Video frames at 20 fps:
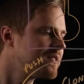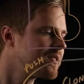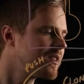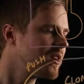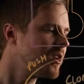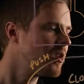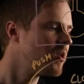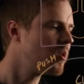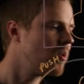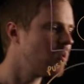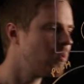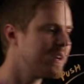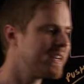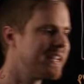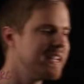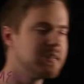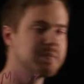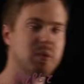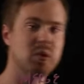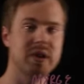So when
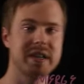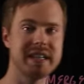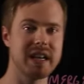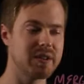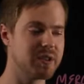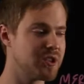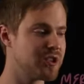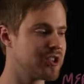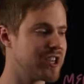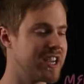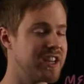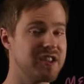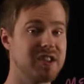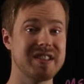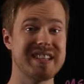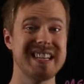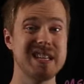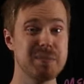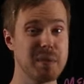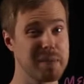he's pulling down those
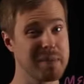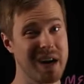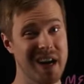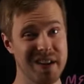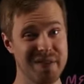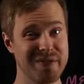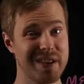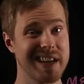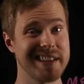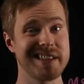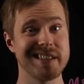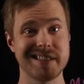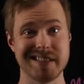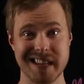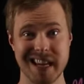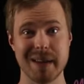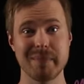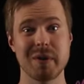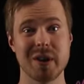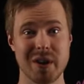changes, he's been modifying the
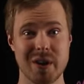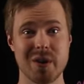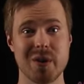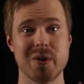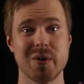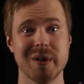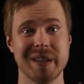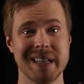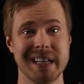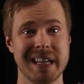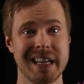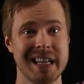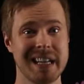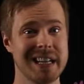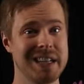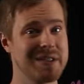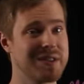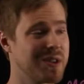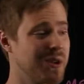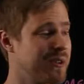same code.
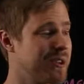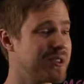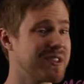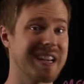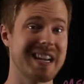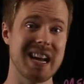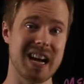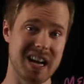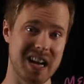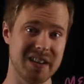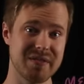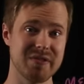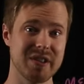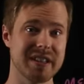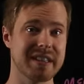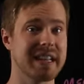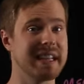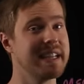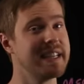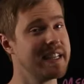So there's a
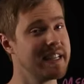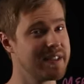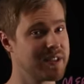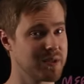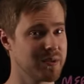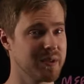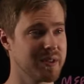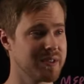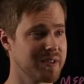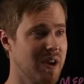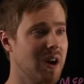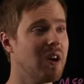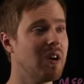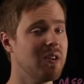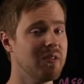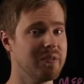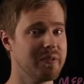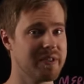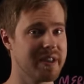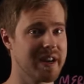conflict that he needs to
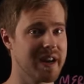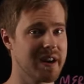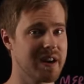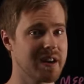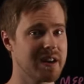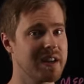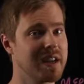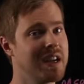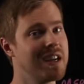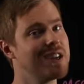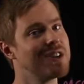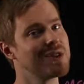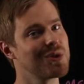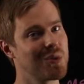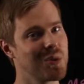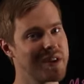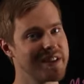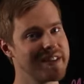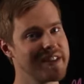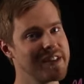resolve there.
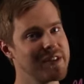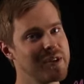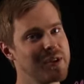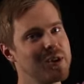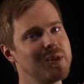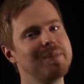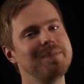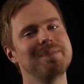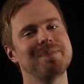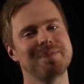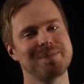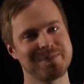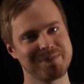So what does he do?